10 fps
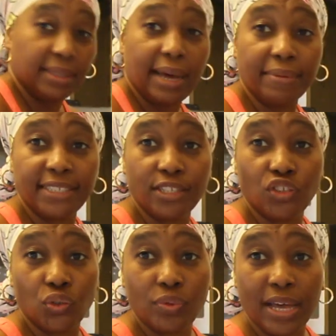that was
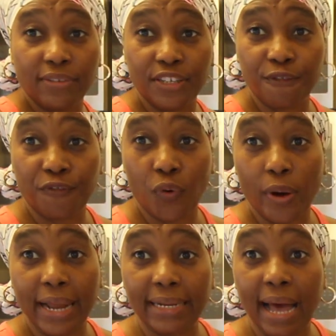since
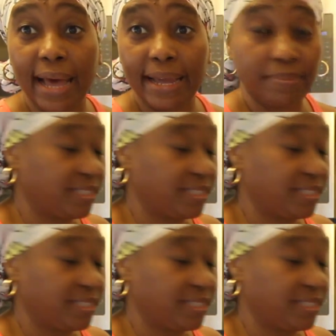2004, and I am